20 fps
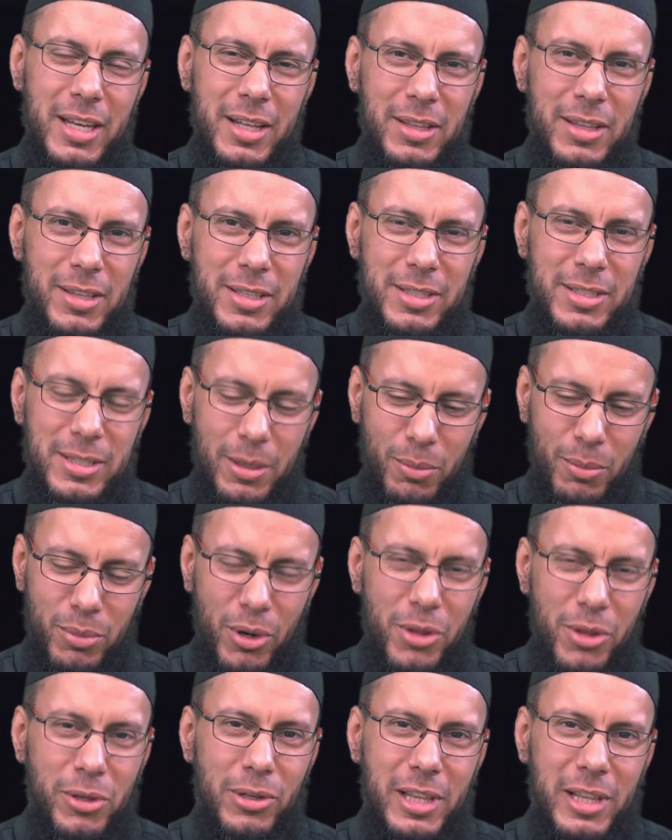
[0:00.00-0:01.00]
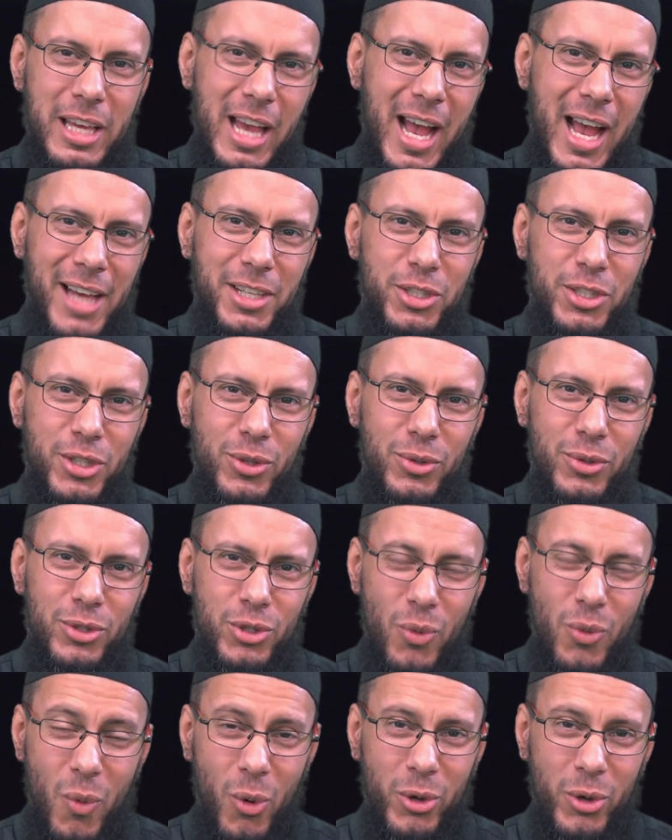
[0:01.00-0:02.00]
this brotherly attitude
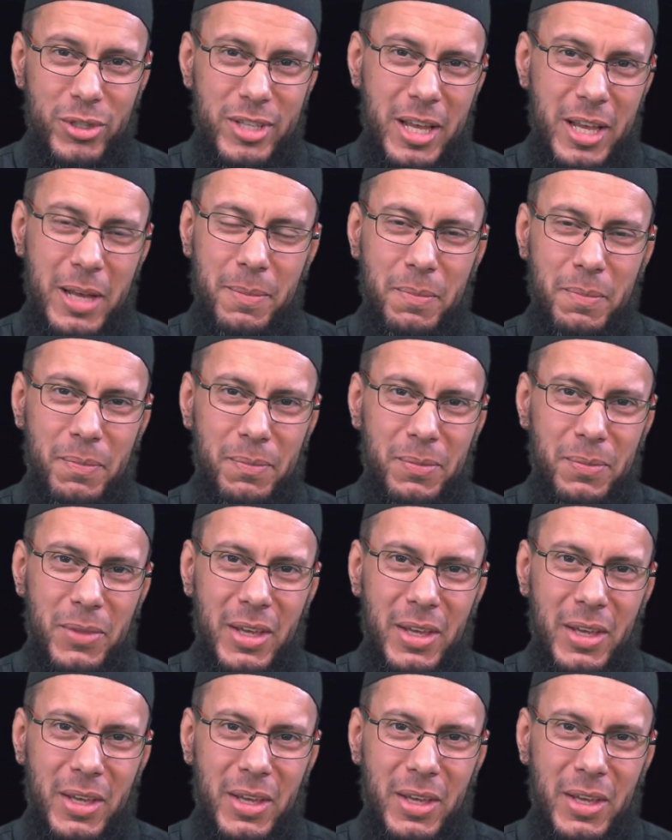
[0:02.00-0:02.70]
towards him.